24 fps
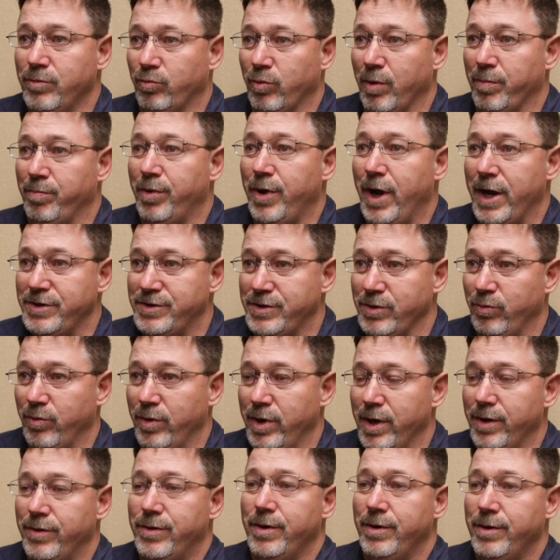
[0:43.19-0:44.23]
replace it
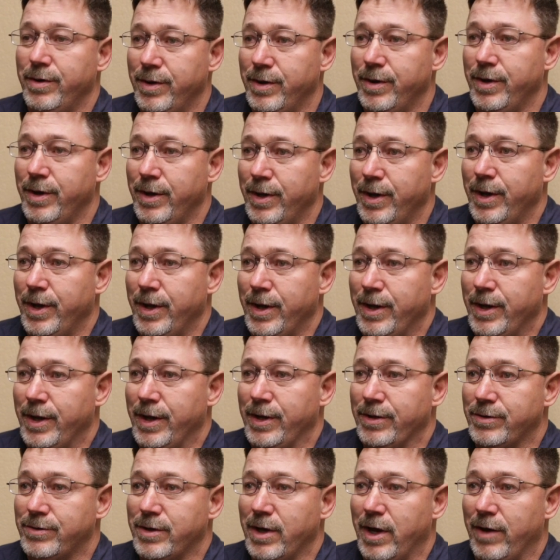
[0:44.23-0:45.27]
with
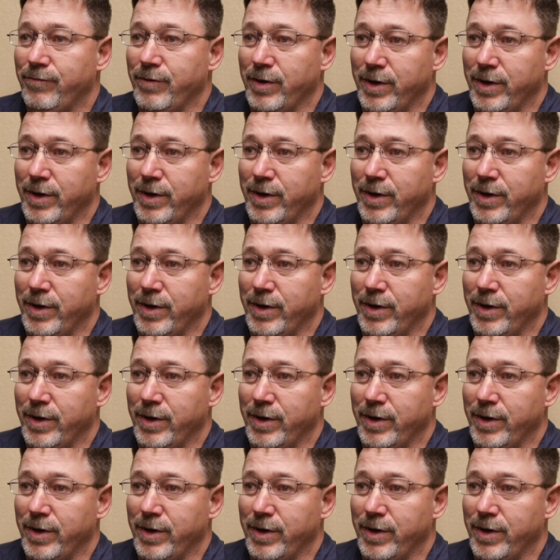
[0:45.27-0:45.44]
and stuff.